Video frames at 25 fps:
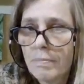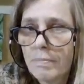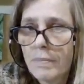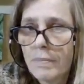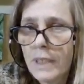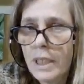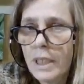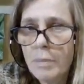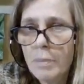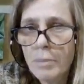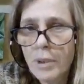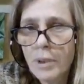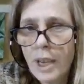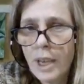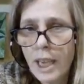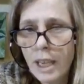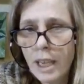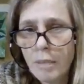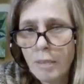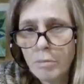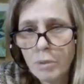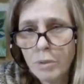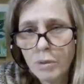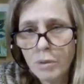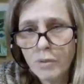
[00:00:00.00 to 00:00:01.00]
Keep your
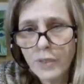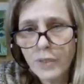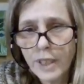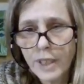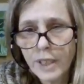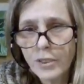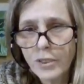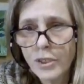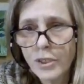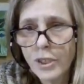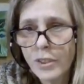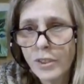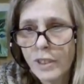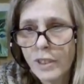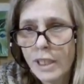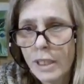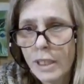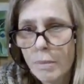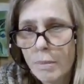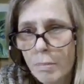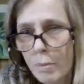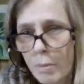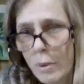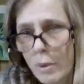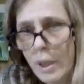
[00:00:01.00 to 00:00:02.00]
hand moving and just
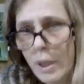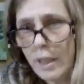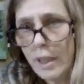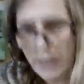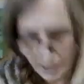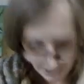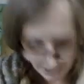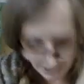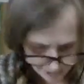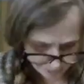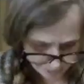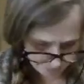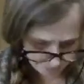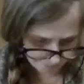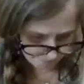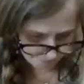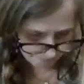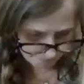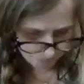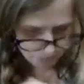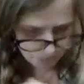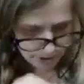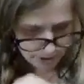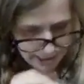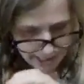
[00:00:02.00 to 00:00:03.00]
keep breathing.
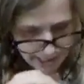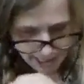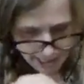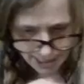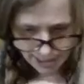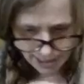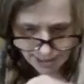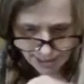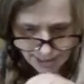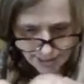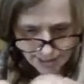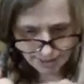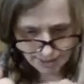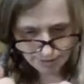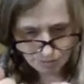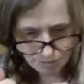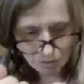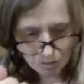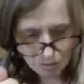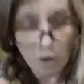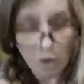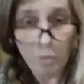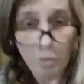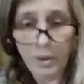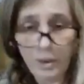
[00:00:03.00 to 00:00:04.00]
Relax.
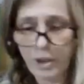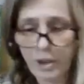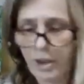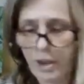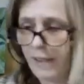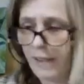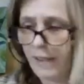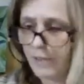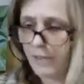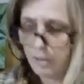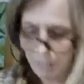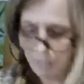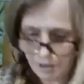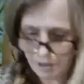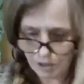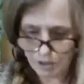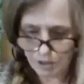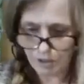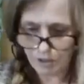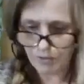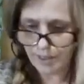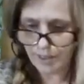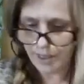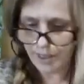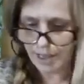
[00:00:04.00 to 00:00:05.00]
Oh, we don't have to be
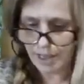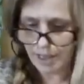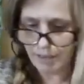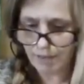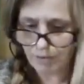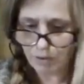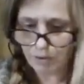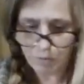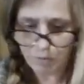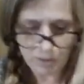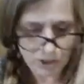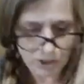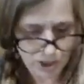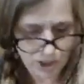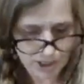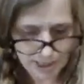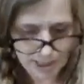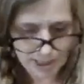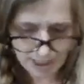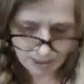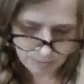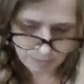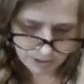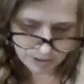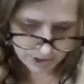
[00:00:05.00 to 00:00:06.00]
nervous ever. We just
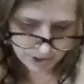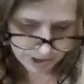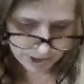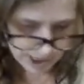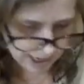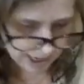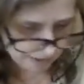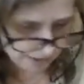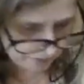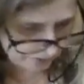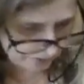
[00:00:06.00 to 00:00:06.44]
came here to have